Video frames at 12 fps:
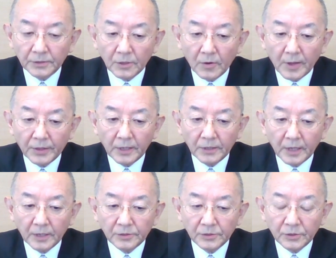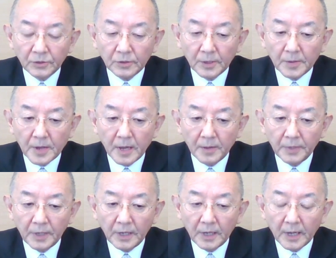So I think there should
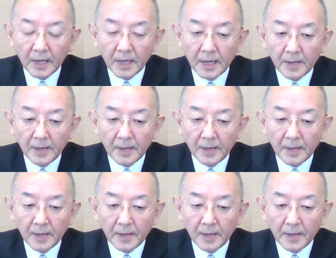be